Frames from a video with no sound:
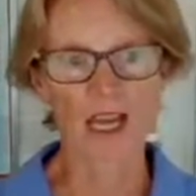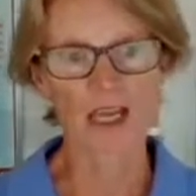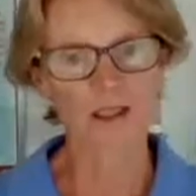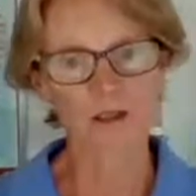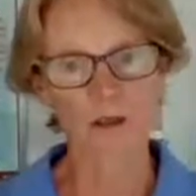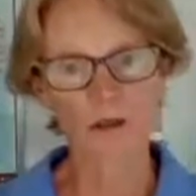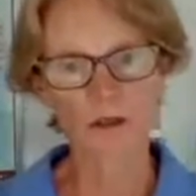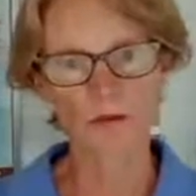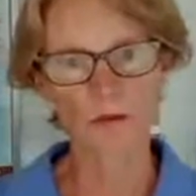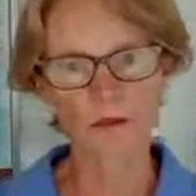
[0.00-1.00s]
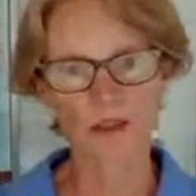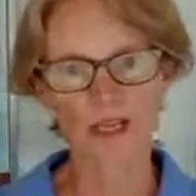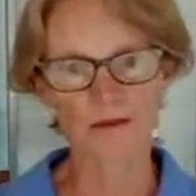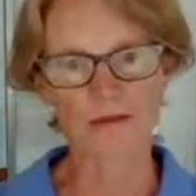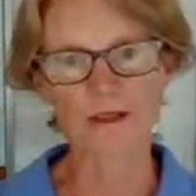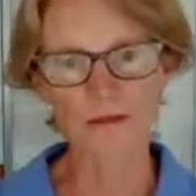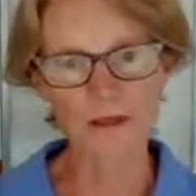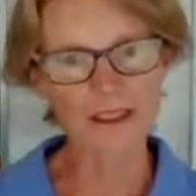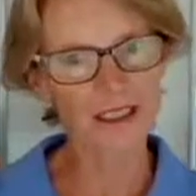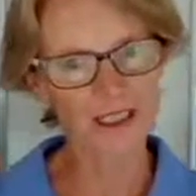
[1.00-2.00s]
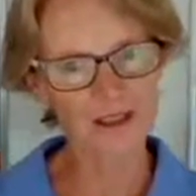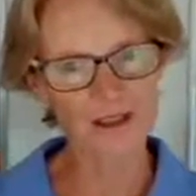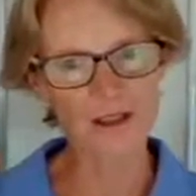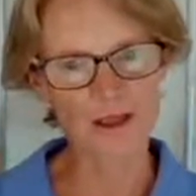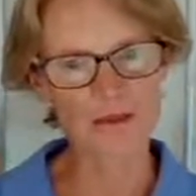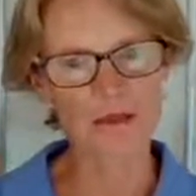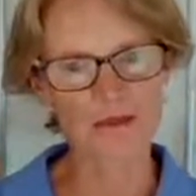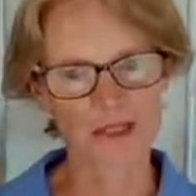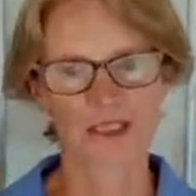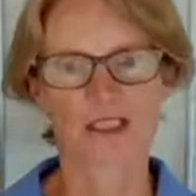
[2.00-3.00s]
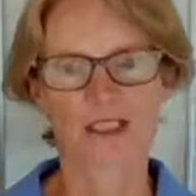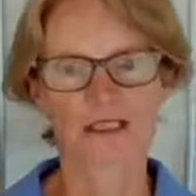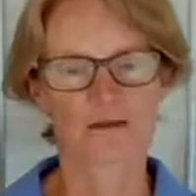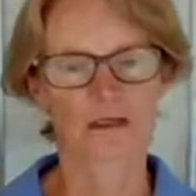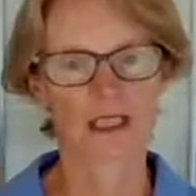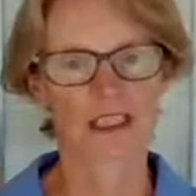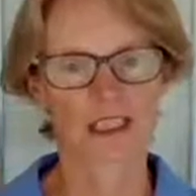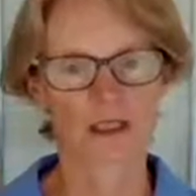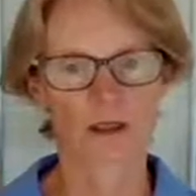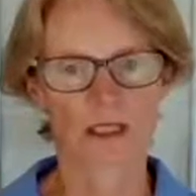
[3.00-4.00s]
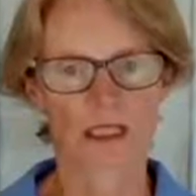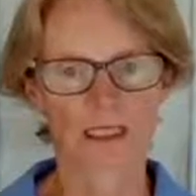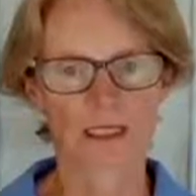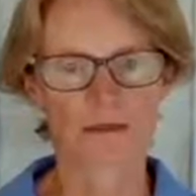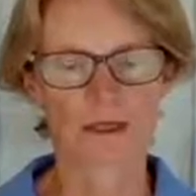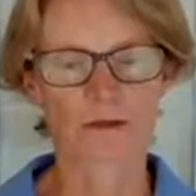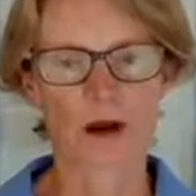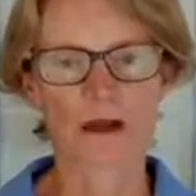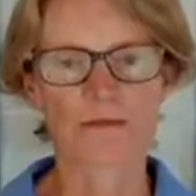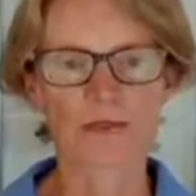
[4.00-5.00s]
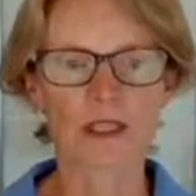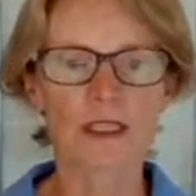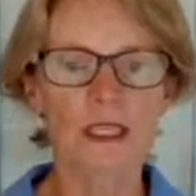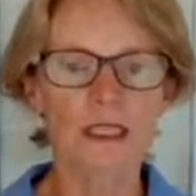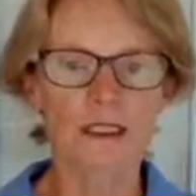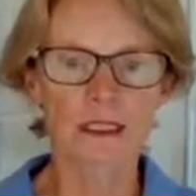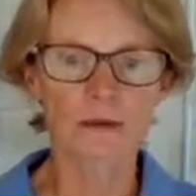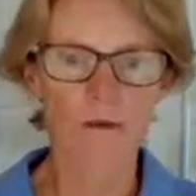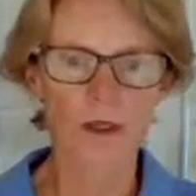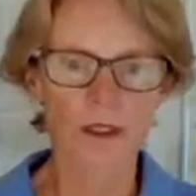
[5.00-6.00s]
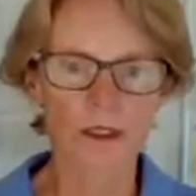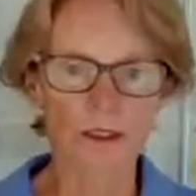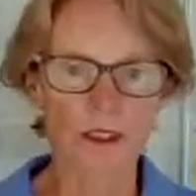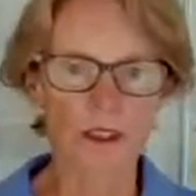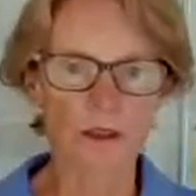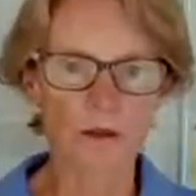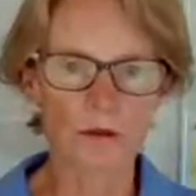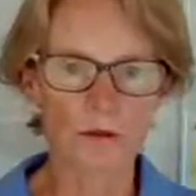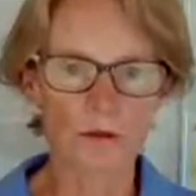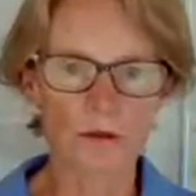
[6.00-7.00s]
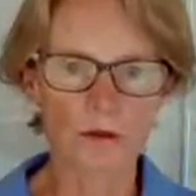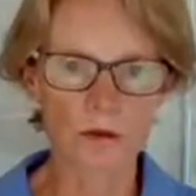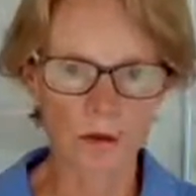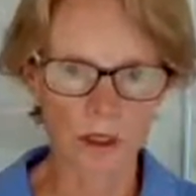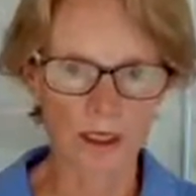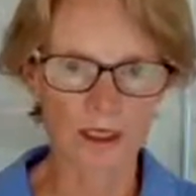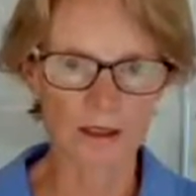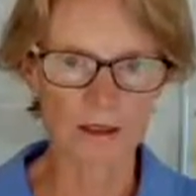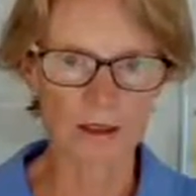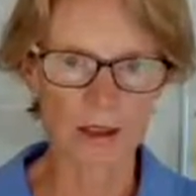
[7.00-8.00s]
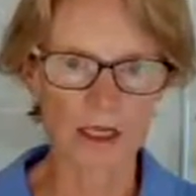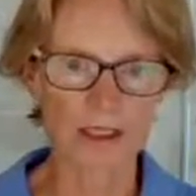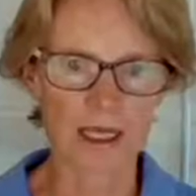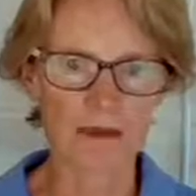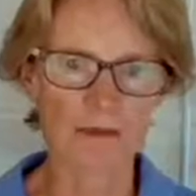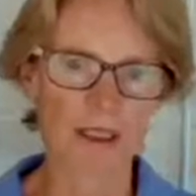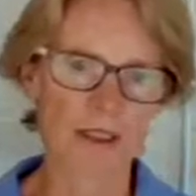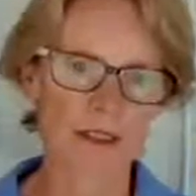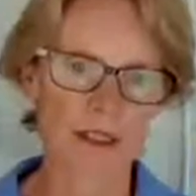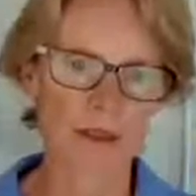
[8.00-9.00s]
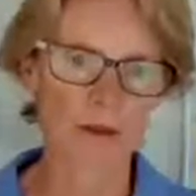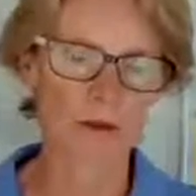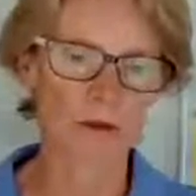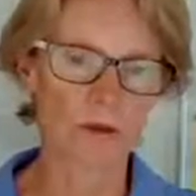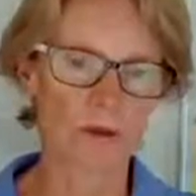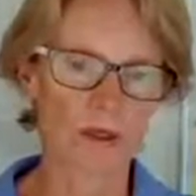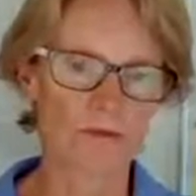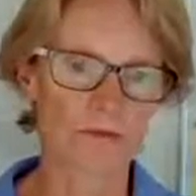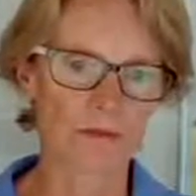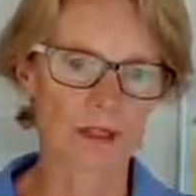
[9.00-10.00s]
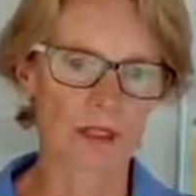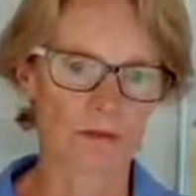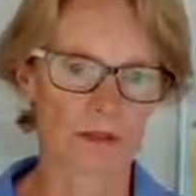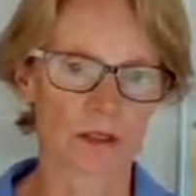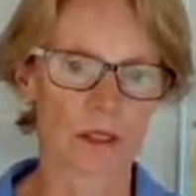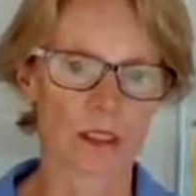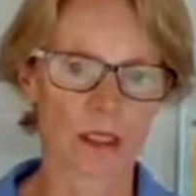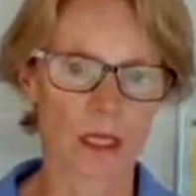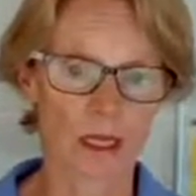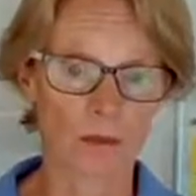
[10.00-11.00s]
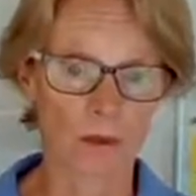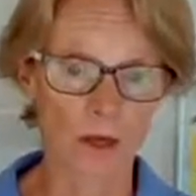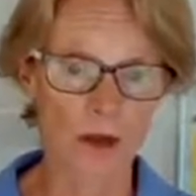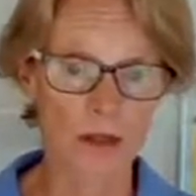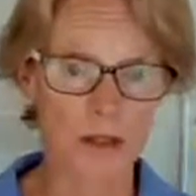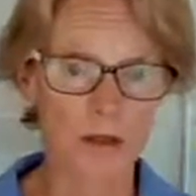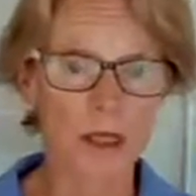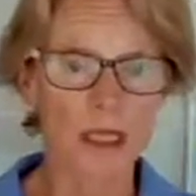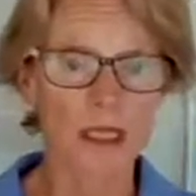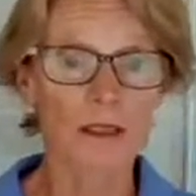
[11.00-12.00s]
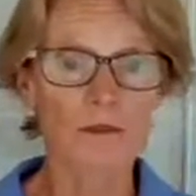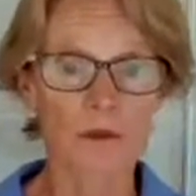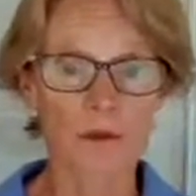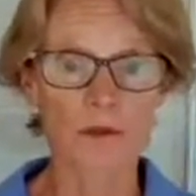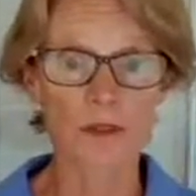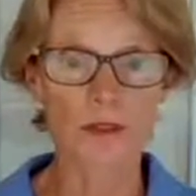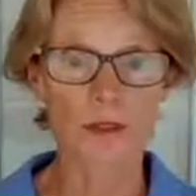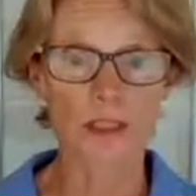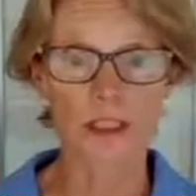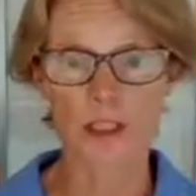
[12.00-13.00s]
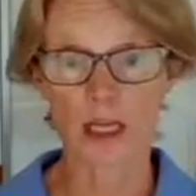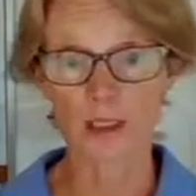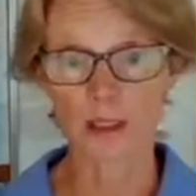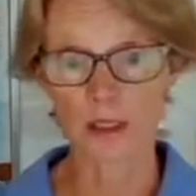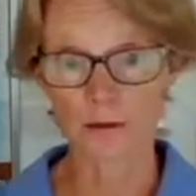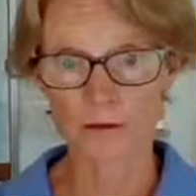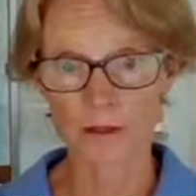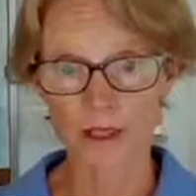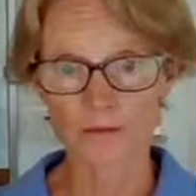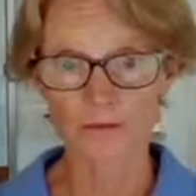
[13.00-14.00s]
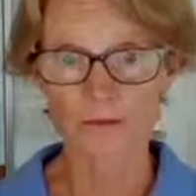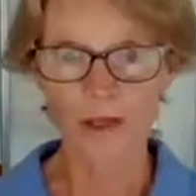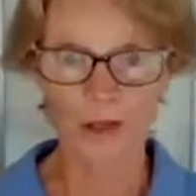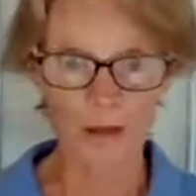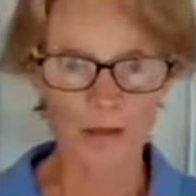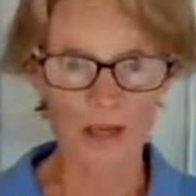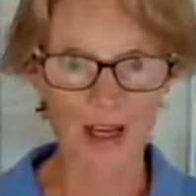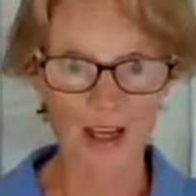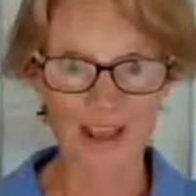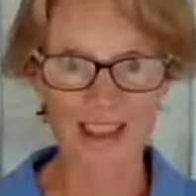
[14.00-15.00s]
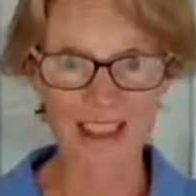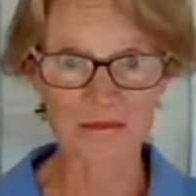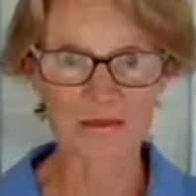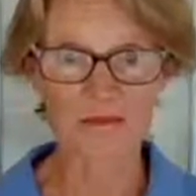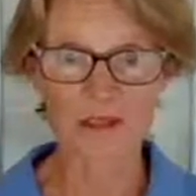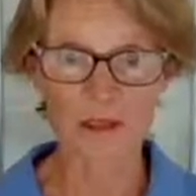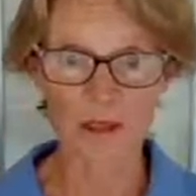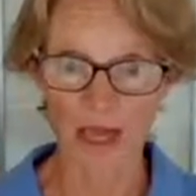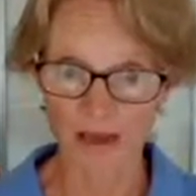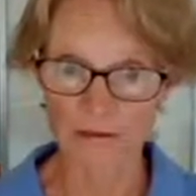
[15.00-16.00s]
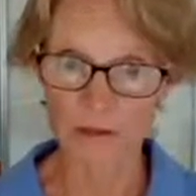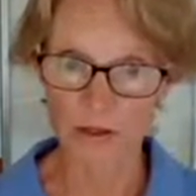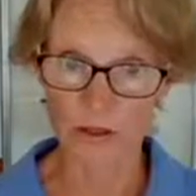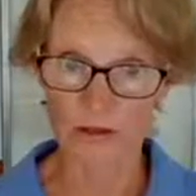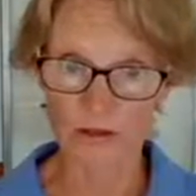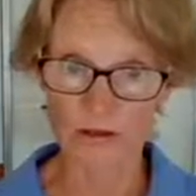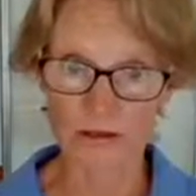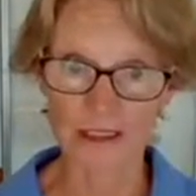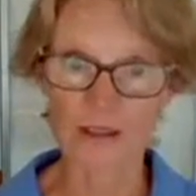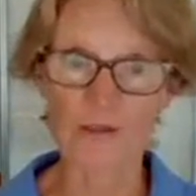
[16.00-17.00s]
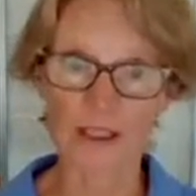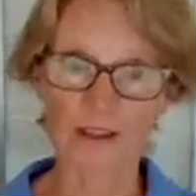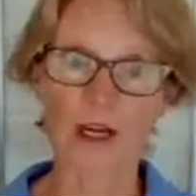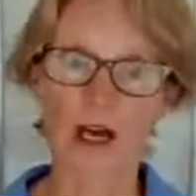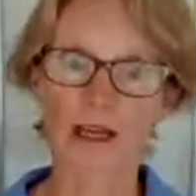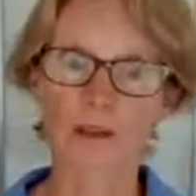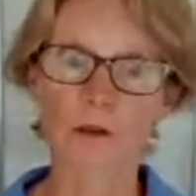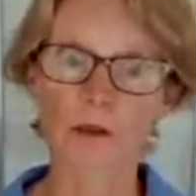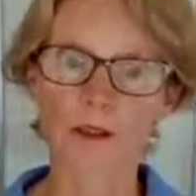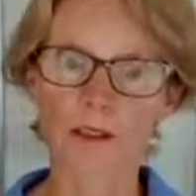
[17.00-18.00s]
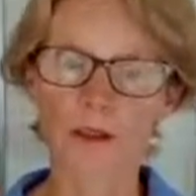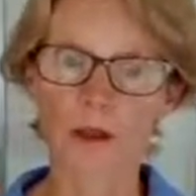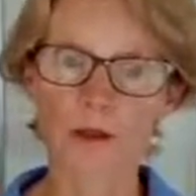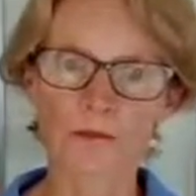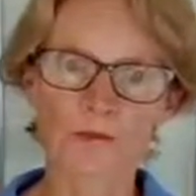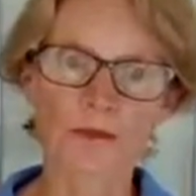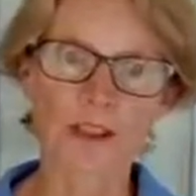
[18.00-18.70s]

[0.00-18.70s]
And so they've realized there's something missing. They've realized they're not getting something right, and they didn't want to continue trying to train that because they knew that it was only going to get worse. So if the horse is only changing in front and not behind, you haven't got independent hindquarter control.